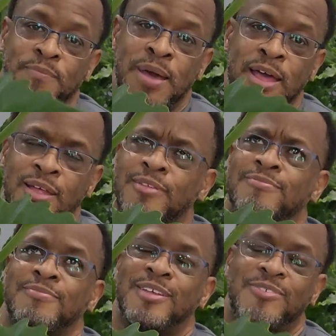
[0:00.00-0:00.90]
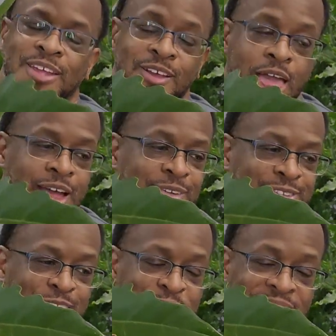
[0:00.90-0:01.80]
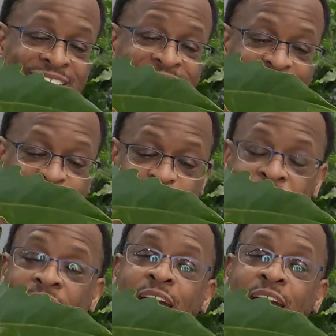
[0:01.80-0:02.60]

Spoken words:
I'll say Anthurium